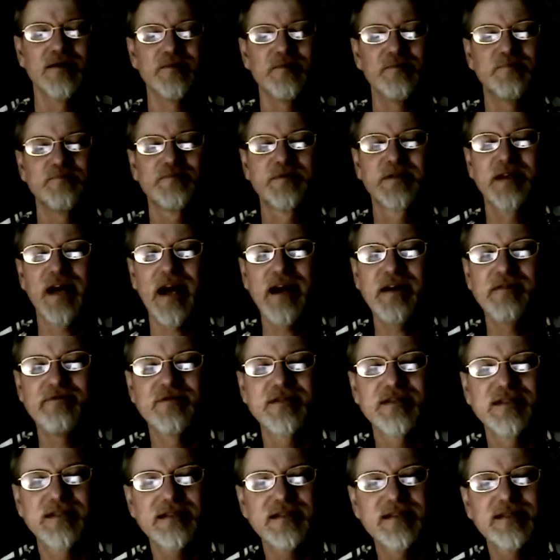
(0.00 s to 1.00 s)
Oh,
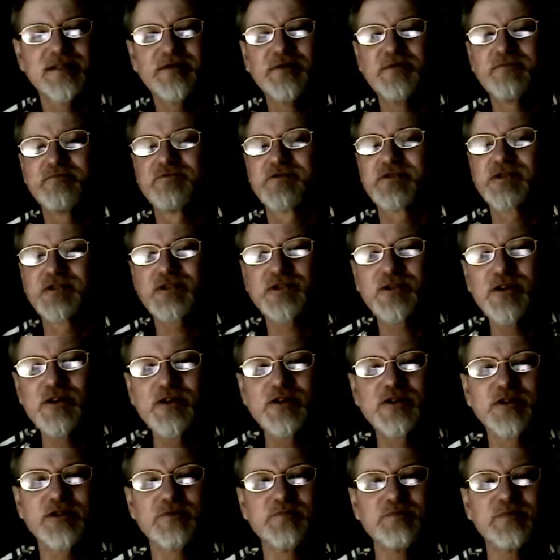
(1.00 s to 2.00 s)
David said, You have
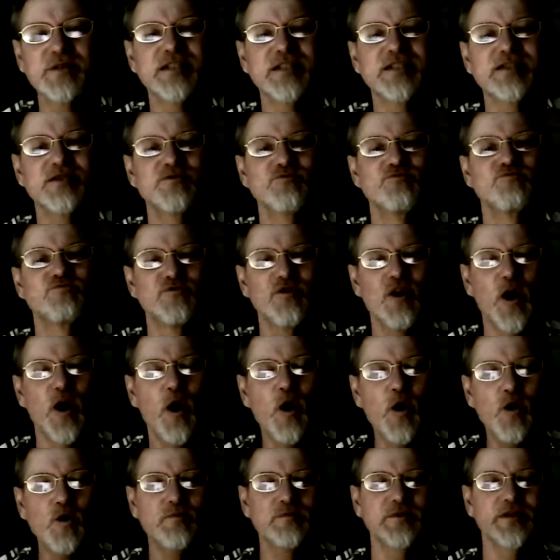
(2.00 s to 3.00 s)
searched me and you've
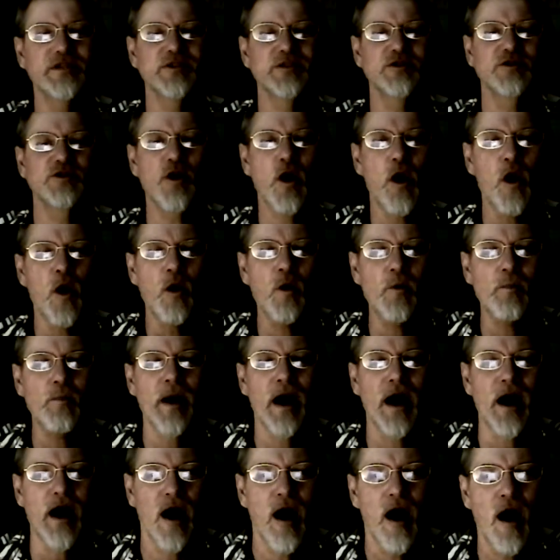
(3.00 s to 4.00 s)
known me. You know
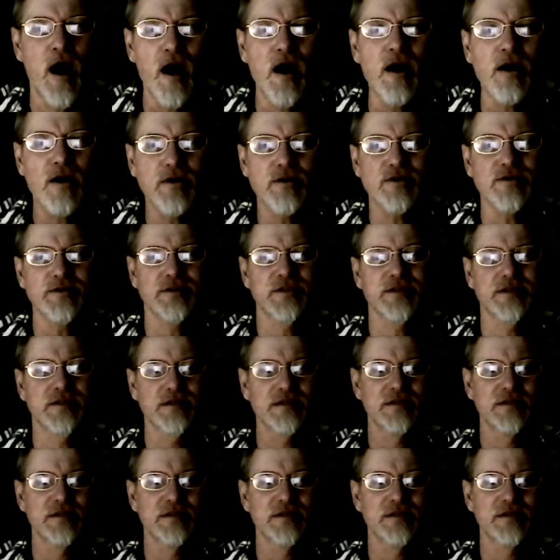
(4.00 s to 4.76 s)
my heart.